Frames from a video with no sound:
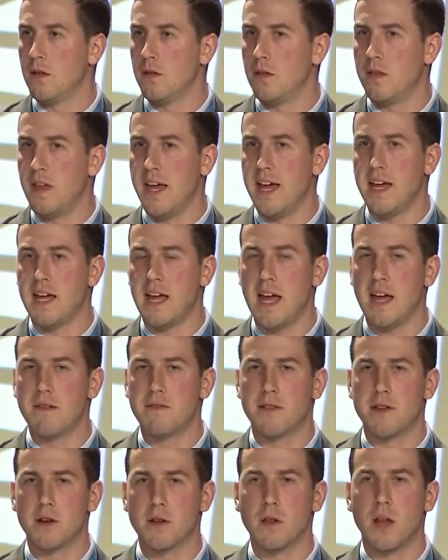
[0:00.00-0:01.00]
They
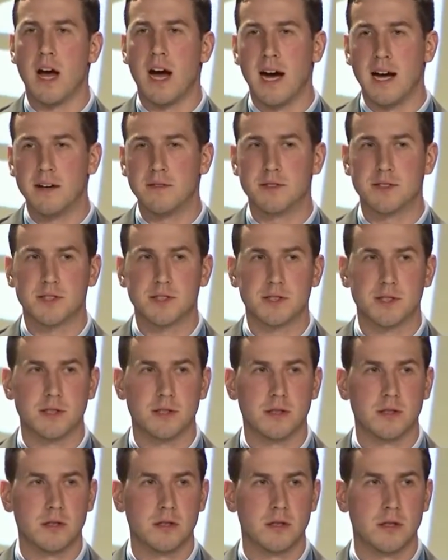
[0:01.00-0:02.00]
gave their lives
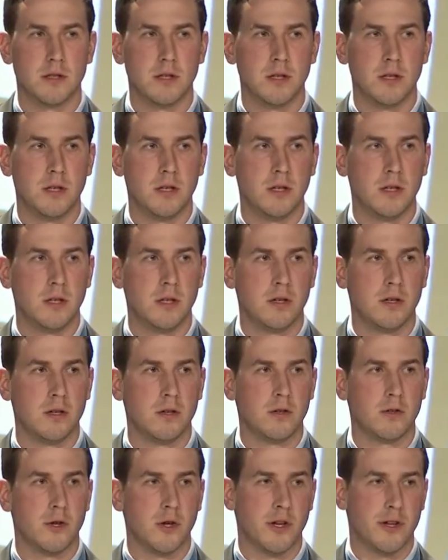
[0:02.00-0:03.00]

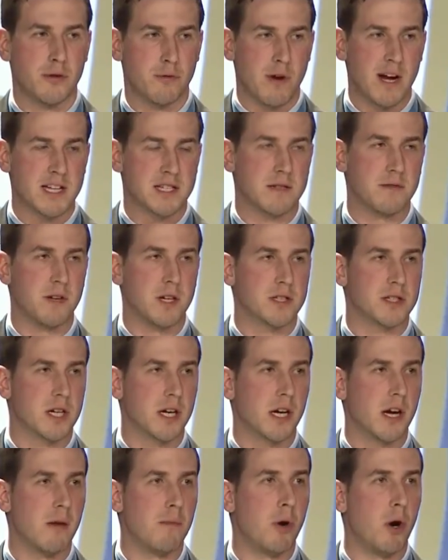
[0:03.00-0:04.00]
so that the rest of us
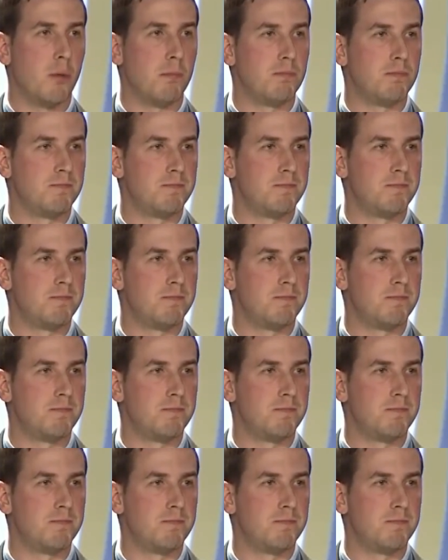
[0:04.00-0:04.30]
could come home.